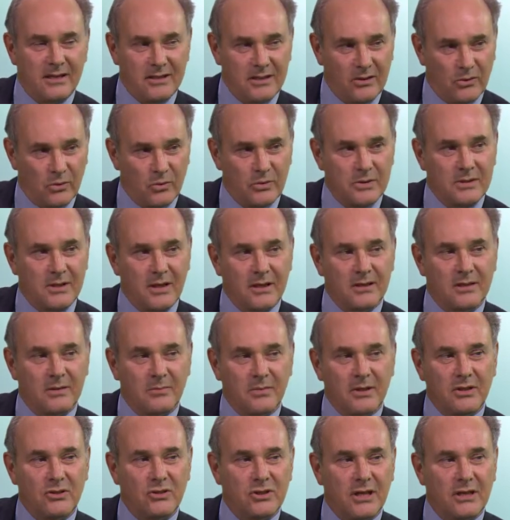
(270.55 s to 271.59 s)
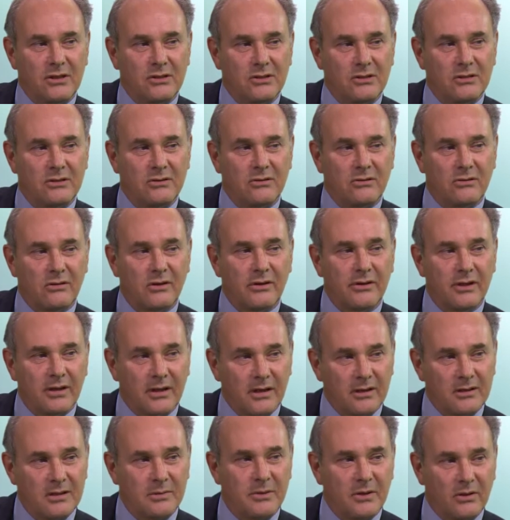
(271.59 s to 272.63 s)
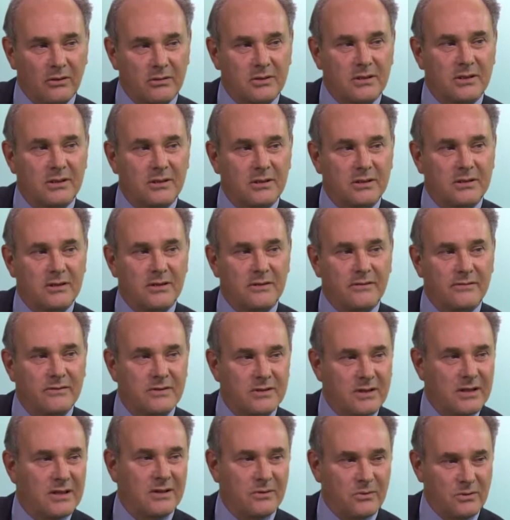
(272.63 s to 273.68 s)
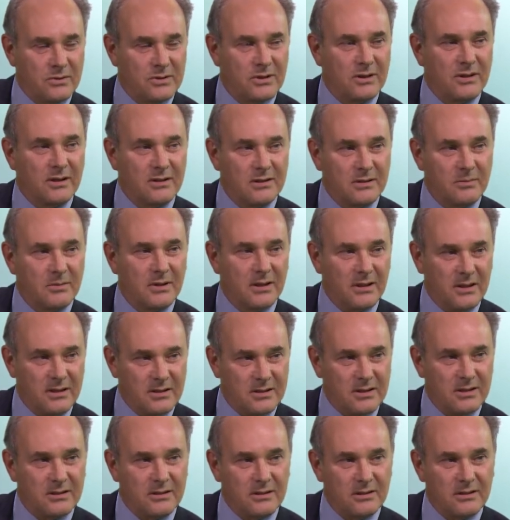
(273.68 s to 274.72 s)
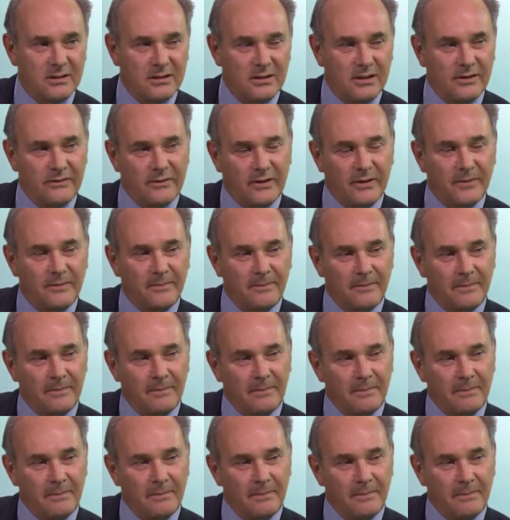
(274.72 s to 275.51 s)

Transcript: Is it always going to be injections, or are there going to be alternatives which are going to be easier to deliver?